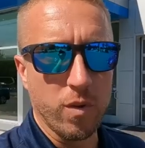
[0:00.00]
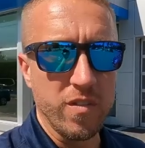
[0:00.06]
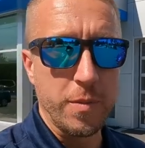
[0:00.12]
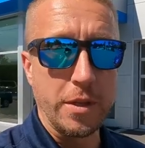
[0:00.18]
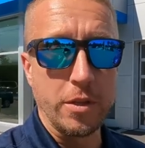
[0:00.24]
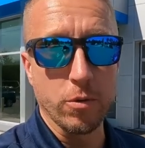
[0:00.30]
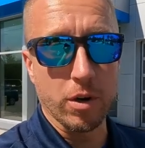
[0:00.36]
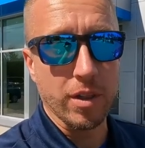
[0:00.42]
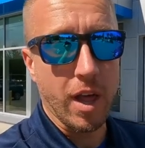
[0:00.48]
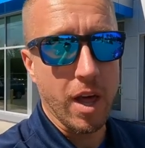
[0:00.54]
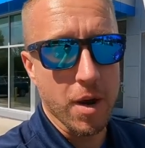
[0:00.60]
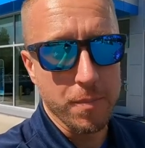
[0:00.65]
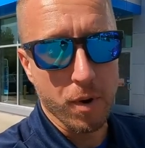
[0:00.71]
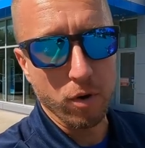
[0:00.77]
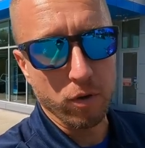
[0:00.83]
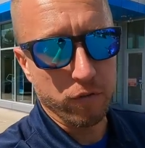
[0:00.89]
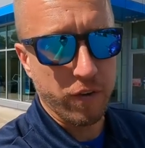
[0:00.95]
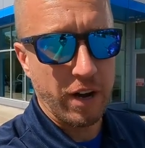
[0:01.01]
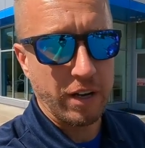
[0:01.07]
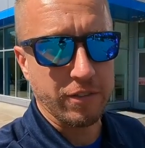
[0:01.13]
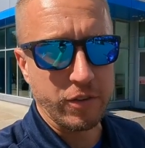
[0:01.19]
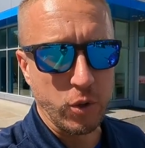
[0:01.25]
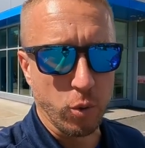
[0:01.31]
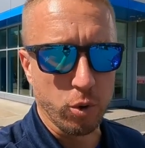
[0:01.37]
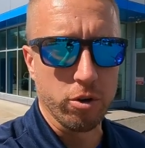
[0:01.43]
We've been doing a lot of Bolt
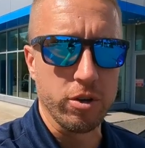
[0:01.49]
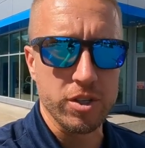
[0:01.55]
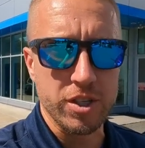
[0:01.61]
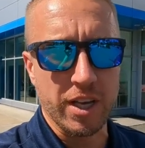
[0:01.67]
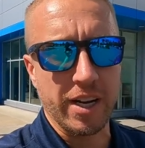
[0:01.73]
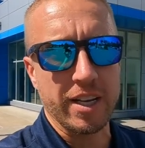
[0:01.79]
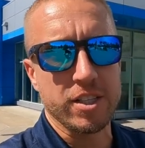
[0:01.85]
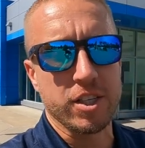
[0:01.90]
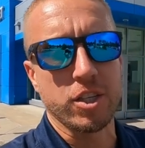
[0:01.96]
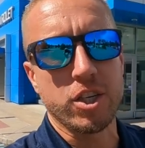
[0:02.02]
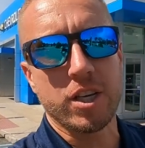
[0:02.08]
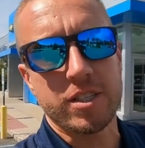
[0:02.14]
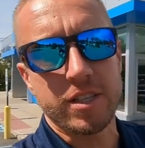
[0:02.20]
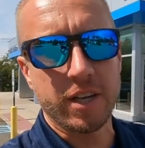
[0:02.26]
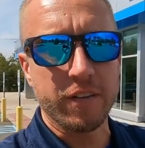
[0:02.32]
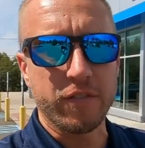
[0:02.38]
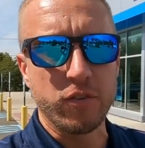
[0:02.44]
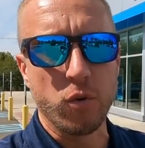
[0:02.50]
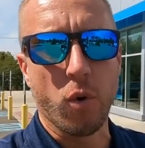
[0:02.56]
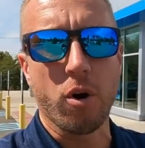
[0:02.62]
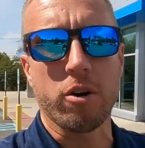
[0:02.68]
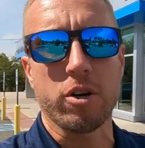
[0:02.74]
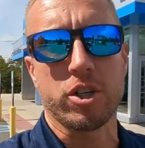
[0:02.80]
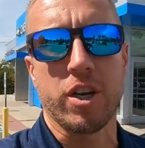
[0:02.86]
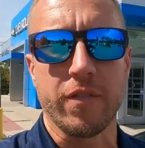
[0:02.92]
factory orders, and I suggest that if you
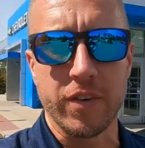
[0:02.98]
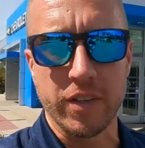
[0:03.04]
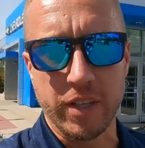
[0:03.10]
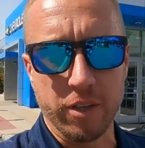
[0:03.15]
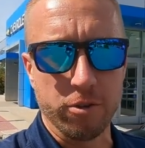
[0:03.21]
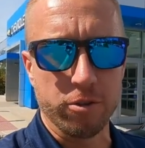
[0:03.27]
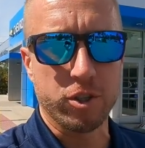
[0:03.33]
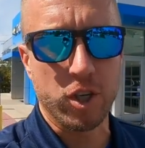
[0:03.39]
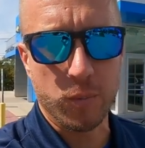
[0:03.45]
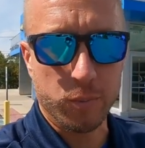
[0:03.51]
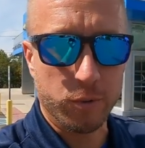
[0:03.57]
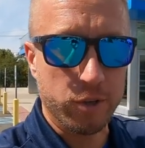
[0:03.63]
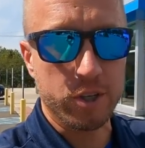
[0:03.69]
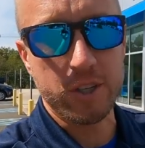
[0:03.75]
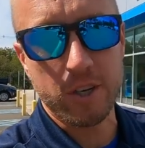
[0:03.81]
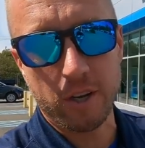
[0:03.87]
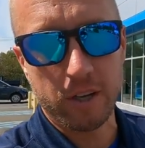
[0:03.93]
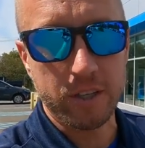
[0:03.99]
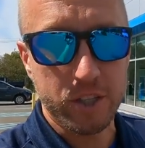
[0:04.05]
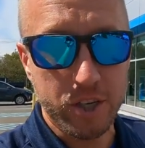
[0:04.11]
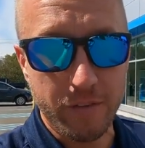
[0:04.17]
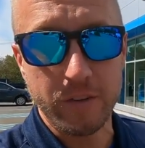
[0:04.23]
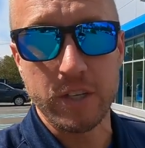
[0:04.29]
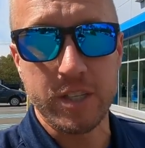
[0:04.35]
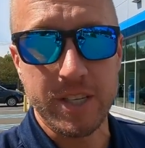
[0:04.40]
are a Chevy dealership or a
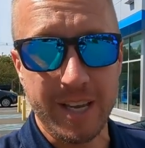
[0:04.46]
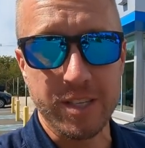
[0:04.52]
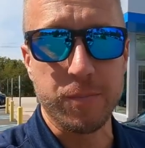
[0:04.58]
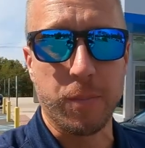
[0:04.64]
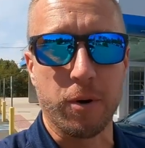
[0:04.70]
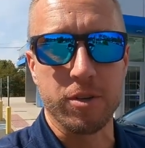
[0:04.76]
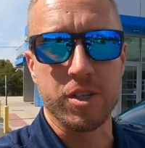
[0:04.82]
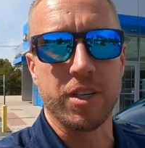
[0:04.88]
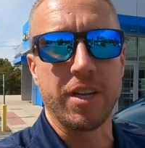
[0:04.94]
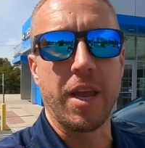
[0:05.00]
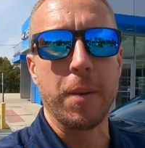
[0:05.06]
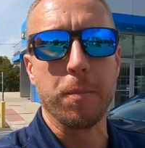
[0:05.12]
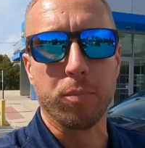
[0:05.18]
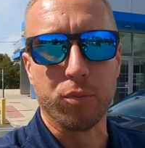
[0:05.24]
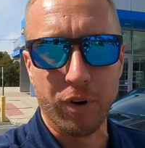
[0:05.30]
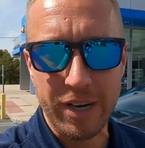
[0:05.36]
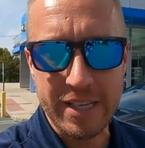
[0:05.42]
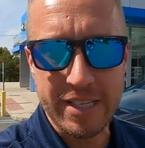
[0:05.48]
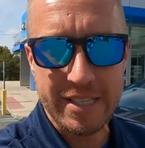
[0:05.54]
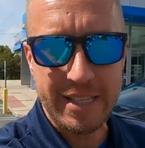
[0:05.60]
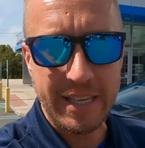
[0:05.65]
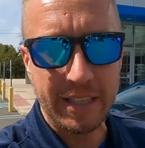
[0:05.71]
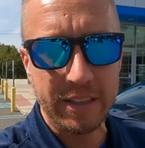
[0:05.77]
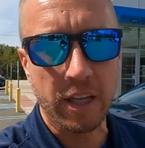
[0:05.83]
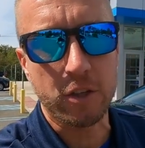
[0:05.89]
Chevy salesperson, embrace
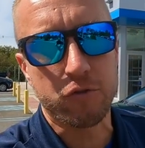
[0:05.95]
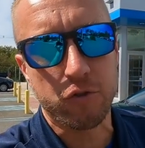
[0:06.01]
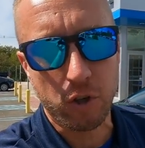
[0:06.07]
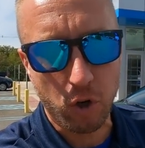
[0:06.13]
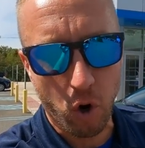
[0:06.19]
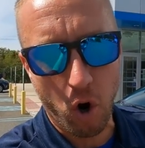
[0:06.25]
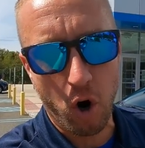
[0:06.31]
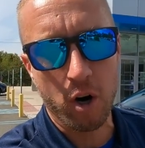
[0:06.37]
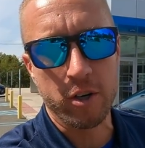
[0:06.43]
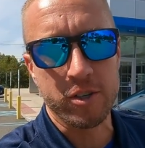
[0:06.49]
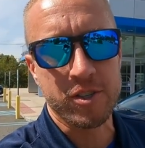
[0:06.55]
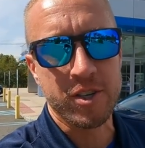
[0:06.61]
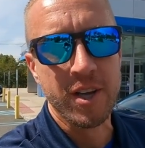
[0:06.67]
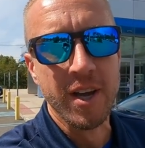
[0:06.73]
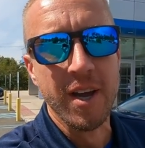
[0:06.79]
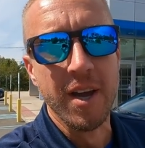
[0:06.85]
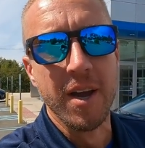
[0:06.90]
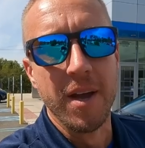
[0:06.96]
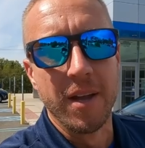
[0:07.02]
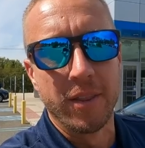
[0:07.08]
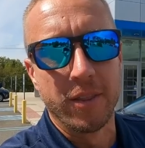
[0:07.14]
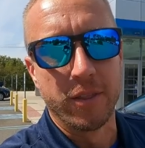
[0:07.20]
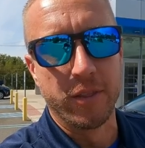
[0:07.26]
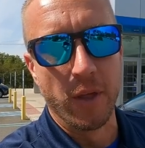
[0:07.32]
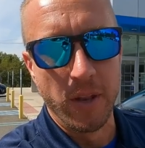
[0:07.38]
the electric cars.
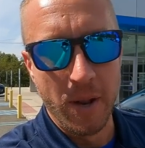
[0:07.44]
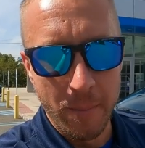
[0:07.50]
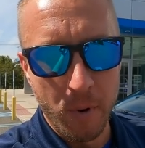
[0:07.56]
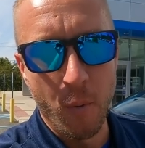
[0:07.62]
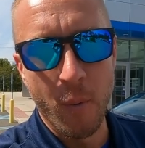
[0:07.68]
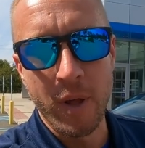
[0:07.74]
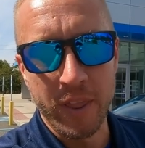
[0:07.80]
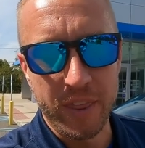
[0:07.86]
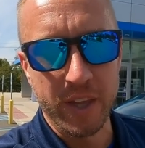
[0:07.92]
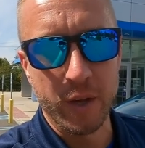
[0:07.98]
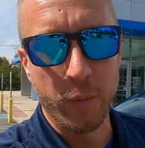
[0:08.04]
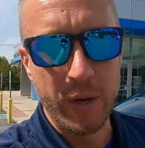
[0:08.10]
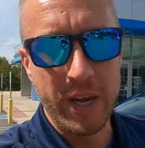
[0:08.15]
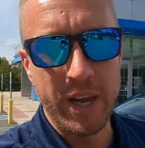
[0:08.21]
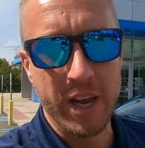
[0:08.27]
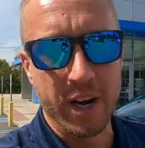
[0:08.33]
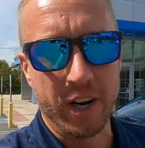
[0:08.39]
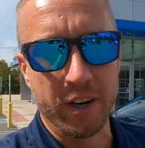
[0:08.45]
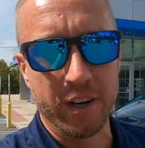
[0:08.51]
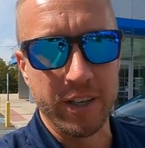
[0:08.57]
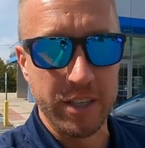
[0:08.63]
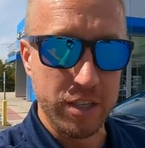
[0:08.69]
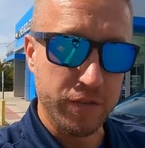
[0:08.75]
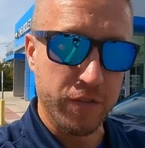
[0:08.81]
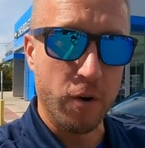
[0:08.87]
The number one thing we hear,
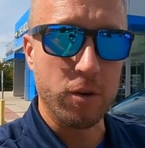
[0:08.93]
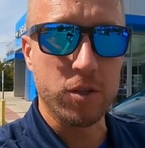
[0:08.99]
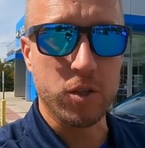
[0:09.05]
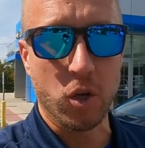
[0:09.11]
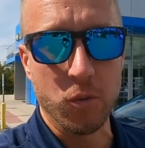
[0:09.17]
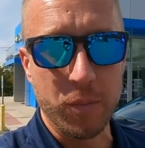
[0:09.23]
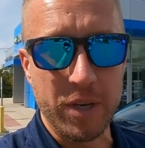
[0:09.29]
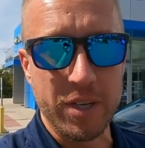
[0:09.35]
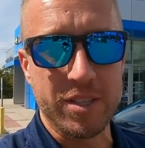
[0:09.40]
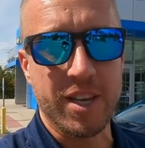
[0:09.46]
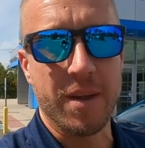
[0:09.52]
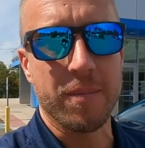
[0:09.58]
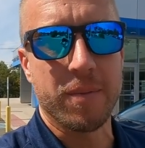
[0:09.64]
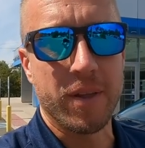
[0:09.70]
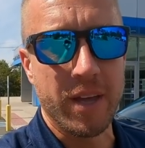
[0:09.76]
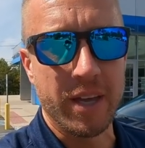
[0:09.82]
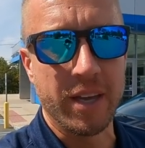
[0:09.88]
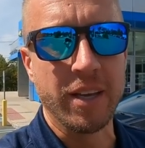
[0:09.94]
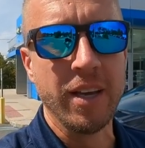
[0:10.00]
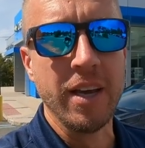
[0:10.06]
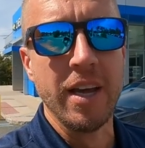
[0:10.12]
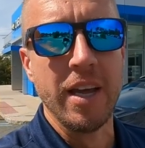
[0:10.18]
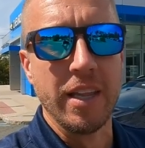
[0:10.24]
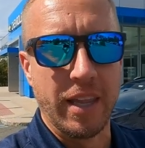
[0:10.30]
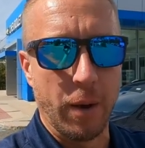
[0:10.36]
and these folks told me the same thing,
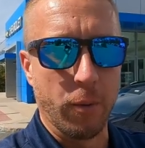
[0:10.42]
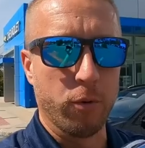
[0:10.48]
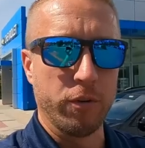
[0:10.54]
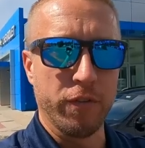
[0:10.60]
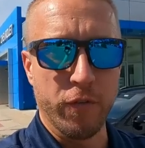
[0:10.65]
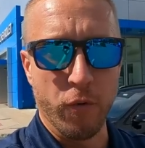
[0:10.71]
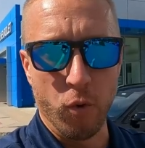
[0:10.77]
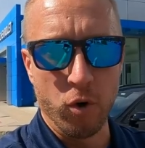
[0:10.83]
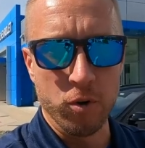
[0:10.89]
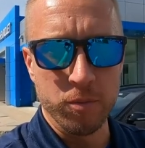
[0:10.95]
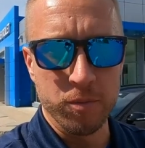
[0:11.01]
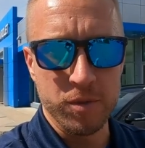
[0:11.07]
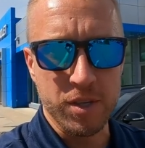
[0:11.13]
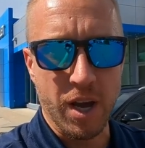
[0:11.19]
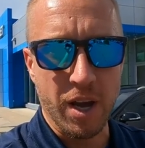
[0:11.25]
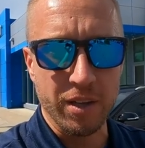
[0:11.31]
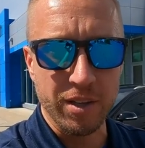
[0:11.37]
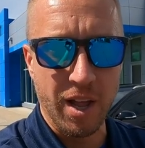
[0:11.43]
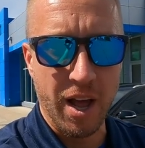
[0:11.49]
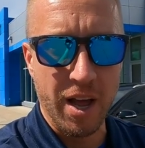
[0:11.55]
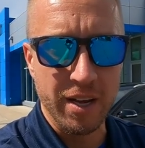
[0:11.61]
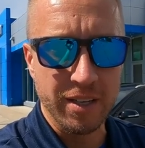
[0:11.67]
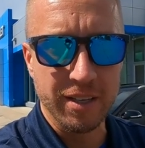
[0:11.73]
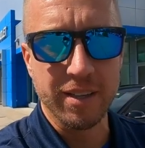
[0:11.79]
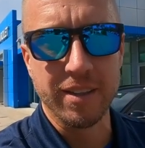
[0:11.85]
they were in forums
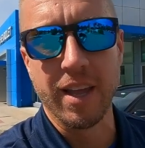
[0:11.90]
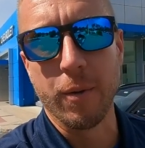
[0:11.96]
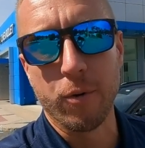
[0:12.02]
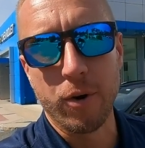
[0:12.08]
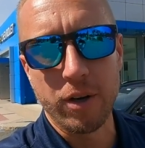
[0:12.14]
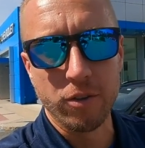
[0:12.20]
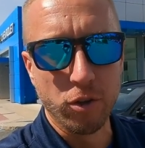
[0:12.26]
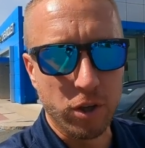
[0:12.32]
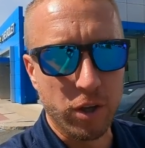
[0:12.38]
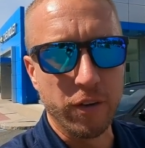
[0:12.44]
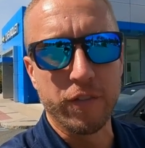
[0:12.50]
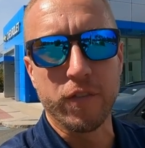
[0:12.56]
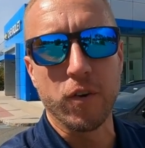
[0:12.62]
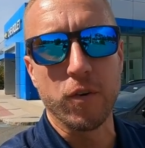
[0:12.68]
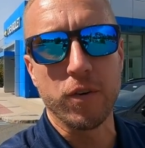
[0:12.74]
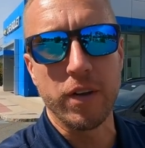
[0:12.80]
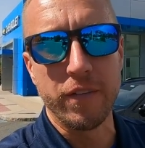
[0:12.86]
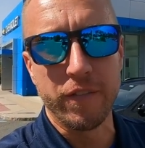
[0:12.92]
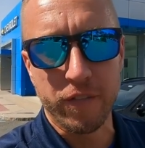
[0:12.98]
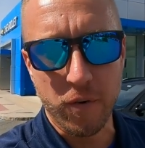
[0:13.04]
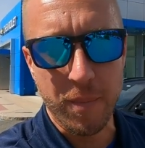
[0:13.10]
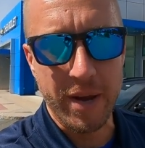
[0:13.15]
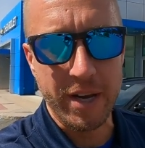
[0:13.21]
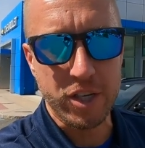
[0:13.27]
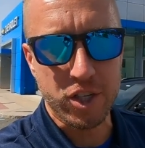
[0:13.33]
online, they were looking for
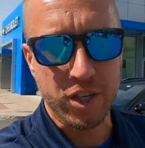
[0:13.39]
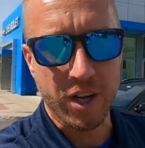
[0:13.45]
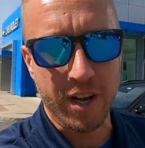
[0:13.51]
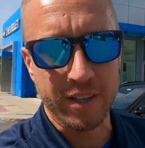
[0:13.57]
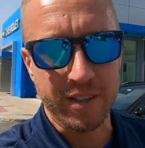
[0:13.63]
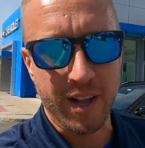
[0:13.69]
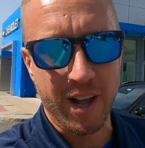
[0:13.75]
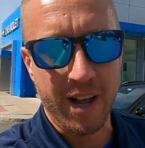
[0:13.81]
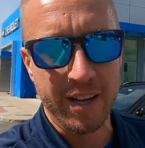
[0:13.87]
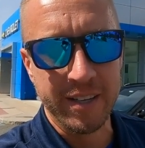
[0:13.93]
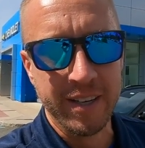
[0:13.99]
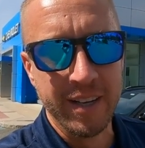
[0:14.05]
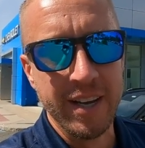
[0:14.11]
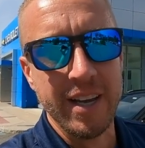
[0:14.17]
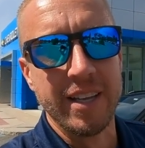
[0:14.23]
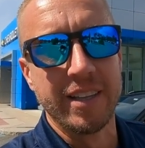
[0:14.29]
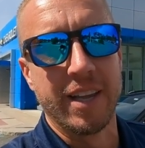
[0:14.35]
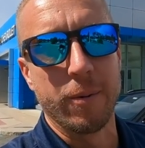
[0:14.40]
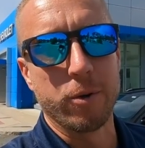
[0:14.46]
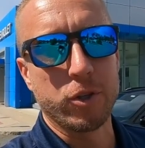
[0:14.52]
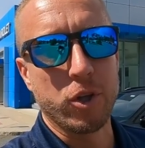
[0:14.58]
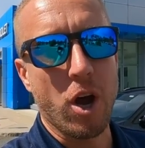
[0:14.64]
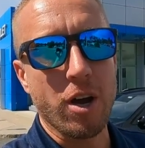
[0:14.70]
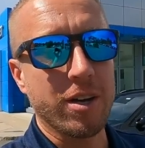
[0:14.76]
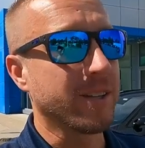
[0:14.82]
information online, they
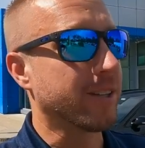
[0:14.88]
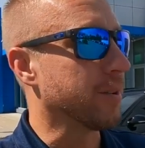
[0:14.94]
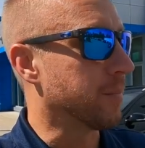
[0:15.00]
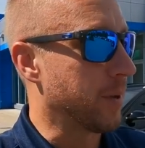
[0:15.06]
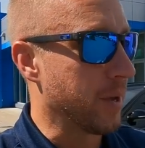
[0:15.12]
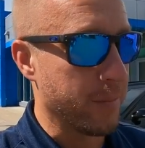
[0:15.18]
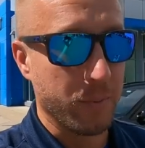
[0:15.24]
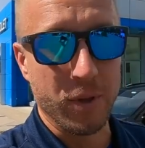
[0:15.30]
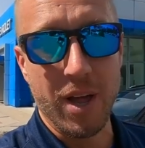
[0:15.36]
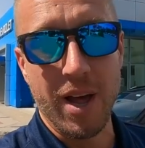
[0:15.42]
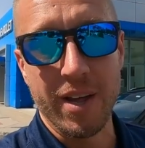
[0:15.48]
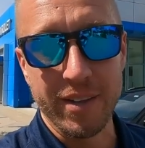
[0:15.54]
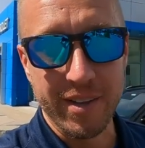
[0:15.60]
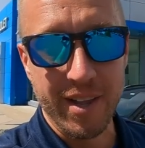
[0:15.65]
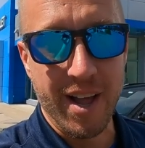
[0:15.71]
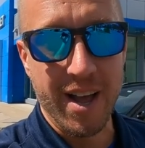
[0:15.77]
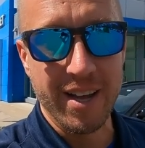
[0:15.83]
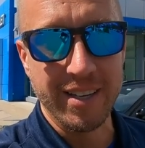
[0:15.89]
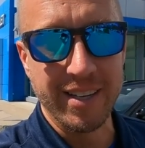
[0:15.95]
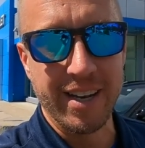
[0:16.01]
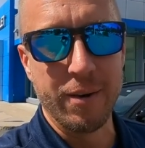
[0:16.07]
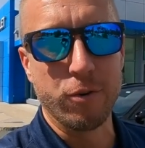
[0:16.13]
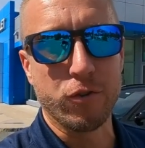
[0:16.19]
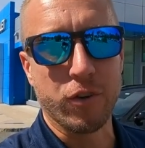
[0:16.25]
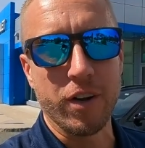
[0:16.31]
were talking to people online,
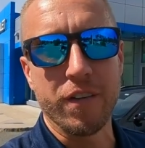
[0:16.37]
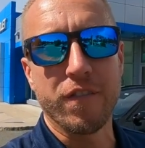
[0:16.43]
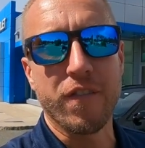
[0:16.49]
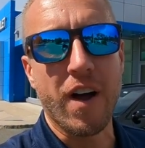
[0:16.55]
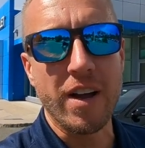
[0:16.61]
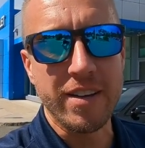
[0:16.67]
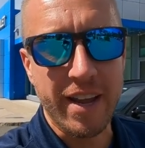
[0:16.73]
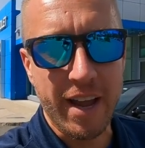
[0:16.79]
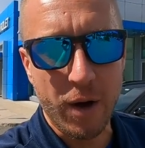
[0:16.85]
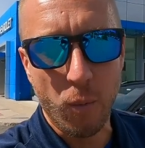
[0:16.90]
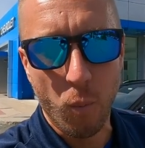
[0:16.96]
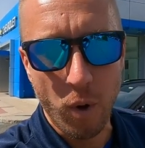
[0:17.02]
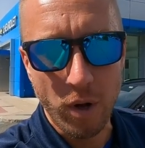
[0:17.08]
and they were trying to find out